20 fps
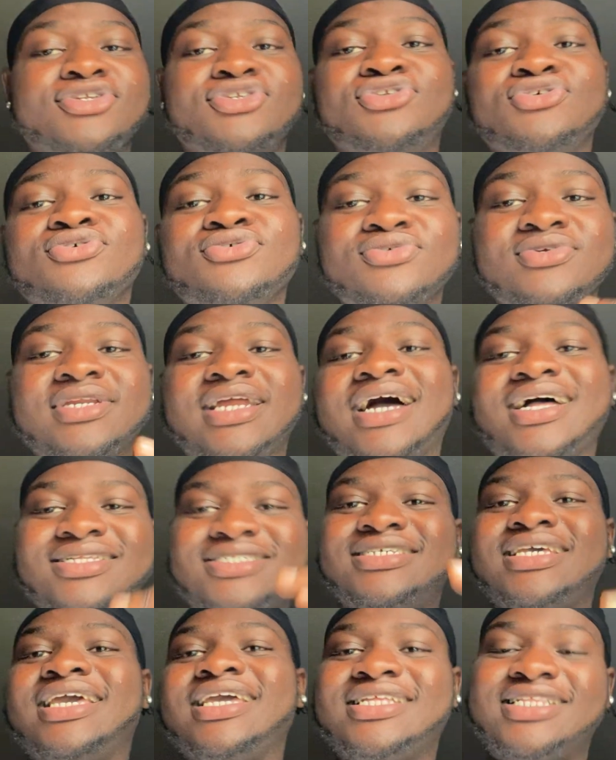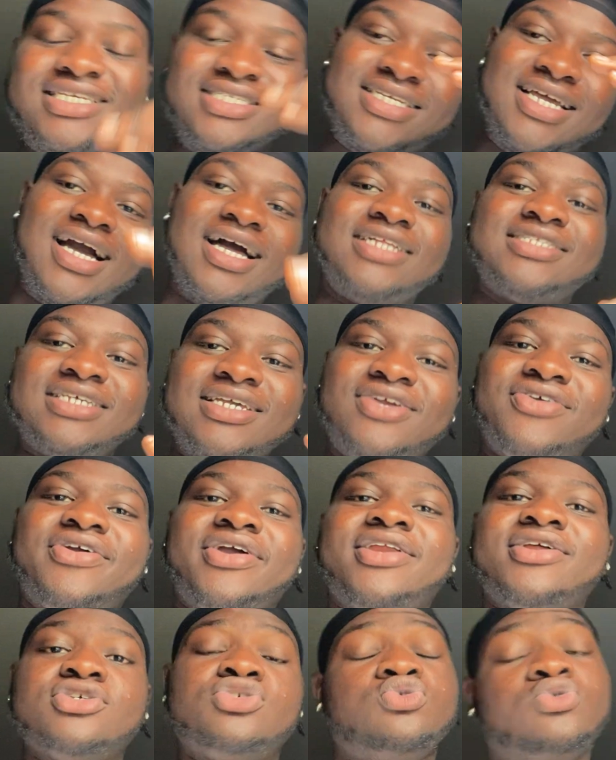Do not take these content
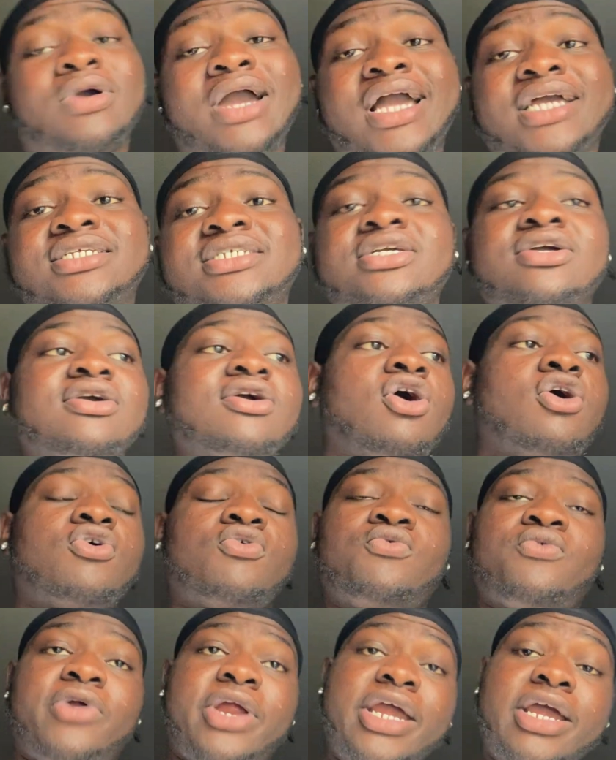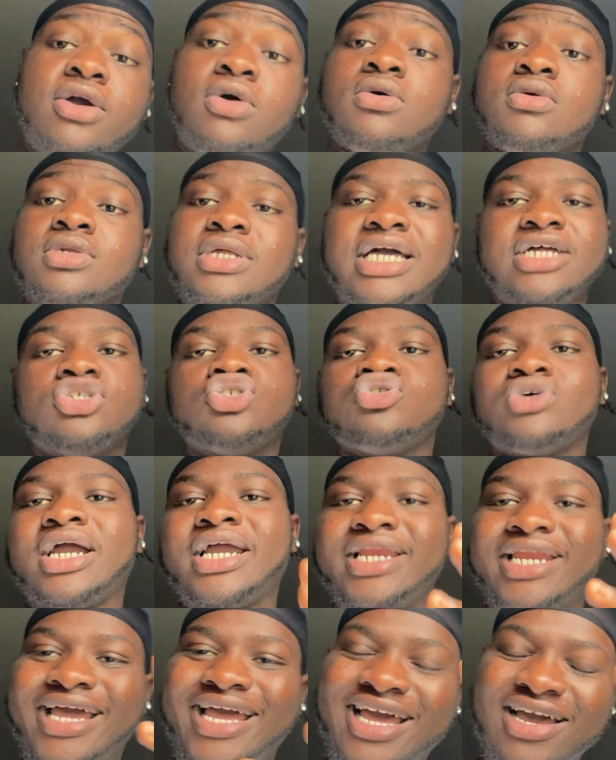creators who actually are real and
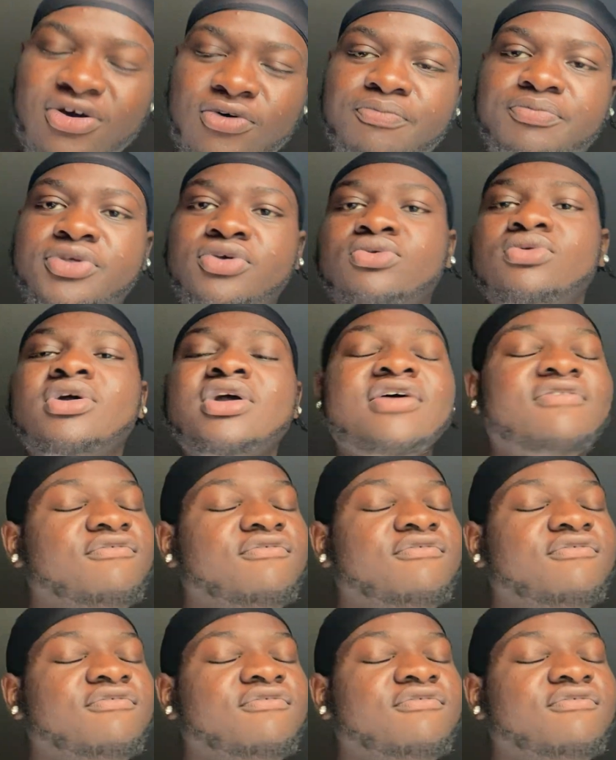trying to help you